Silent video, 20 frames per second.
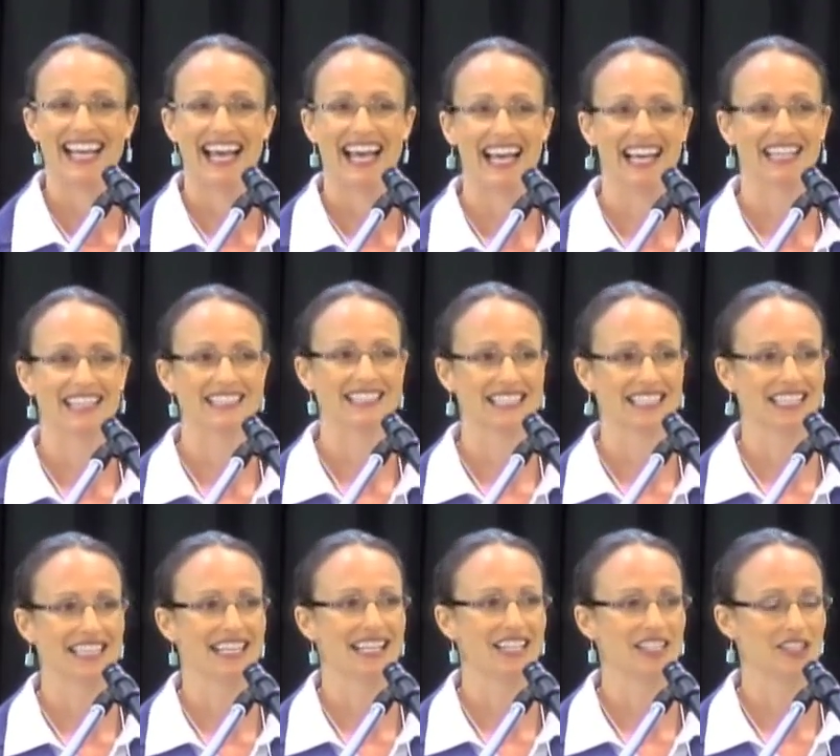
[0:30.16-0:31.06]
And
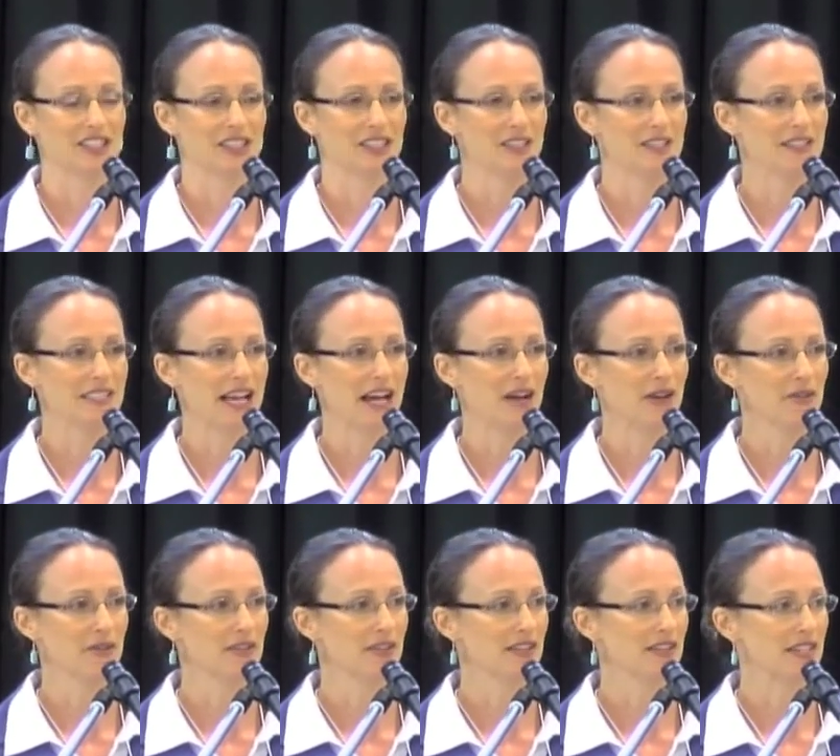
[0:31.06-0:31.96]
it turns
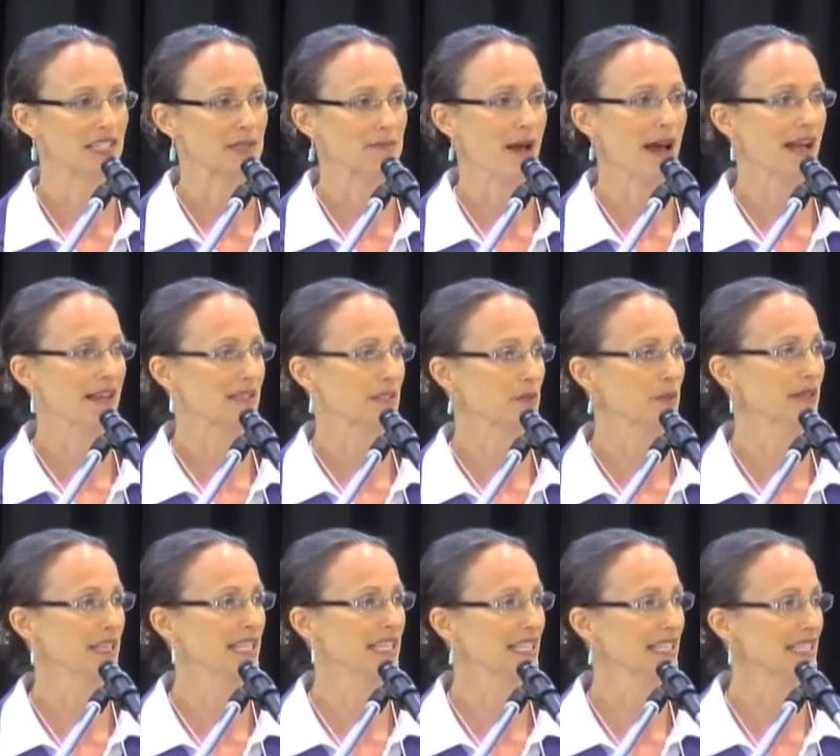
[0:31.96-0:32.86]
out that this past
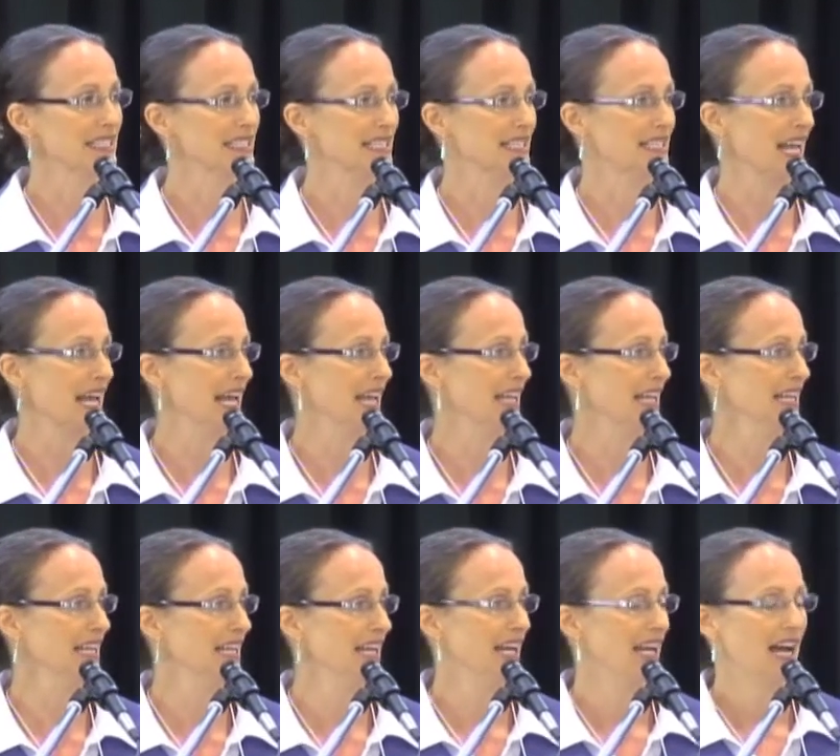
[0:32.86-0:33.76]
week and
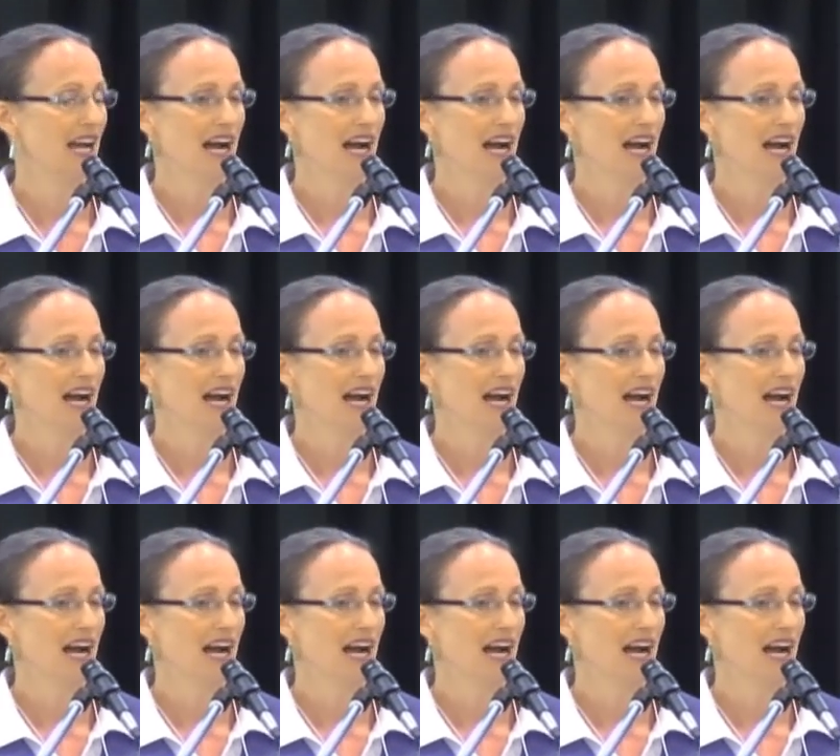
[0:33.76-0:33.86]
today,